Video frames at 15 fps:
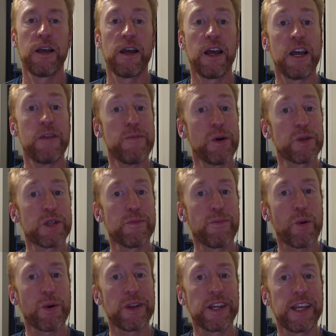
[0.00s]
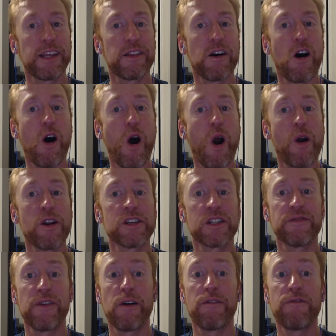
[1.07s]
And most importantly, the hardest
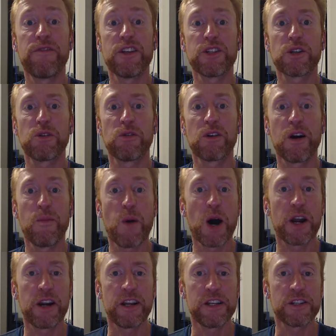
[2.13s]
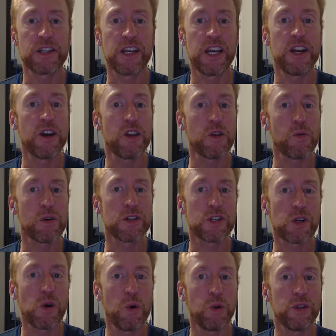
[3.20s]
of all physical commodities. In other words,
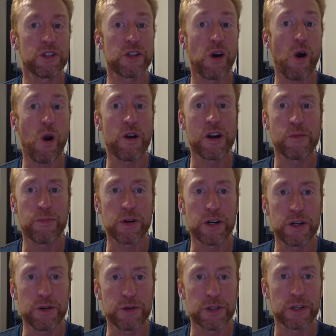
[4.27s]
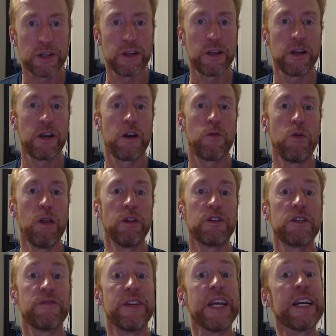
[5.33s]
gold is hard to produce
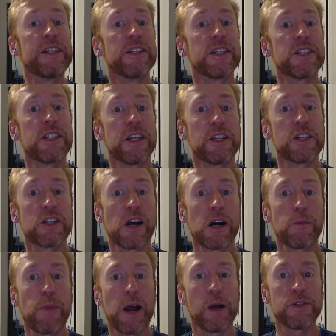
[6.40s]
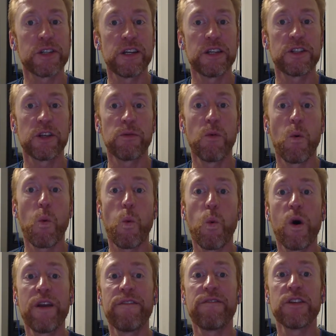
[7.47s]
relative to existing stockpiles and is the
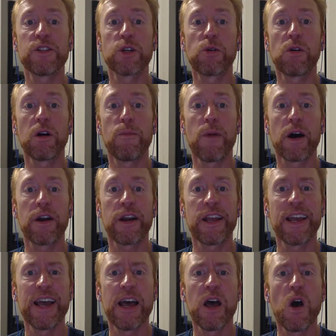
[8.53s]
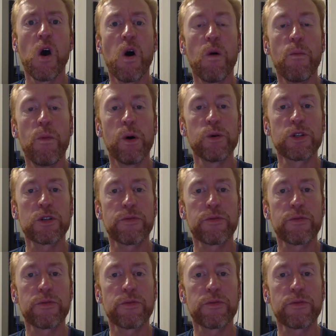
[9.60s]
one physical commodity most